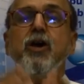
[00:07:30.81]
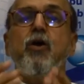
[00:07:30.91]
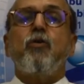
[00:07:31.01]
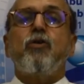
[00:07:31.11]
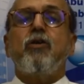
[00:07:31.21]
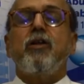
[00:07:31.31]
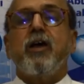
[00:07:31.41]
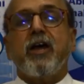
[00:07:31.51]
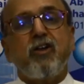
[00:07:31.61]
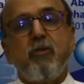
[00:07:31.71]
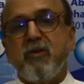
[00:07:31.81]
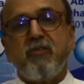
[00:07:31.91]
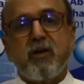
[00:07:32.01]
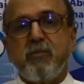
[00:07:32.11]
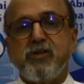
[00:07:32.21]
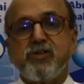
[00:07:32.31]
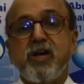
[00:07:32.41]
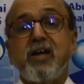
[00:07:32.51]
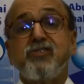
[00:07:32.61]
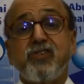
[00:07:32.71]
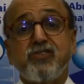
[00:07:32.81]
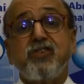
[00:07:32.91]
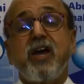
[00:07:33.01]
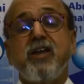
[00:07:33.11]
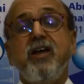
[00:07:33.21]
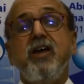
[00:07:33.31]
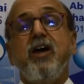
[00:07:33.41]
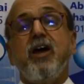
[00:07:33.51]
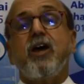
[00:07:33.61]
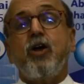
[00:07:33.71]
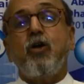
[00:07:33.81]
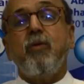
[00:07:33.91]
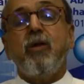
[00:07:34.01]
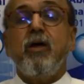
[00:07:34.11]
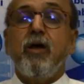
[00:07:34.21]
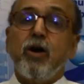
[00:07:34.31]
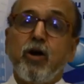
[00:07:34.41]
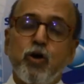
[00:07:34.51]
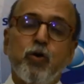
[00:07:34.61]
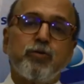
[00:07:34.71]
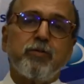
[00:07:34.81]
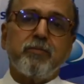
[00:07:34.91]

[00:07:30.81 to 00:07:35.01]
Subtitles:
overall economic fundamentals and sustain a global growth.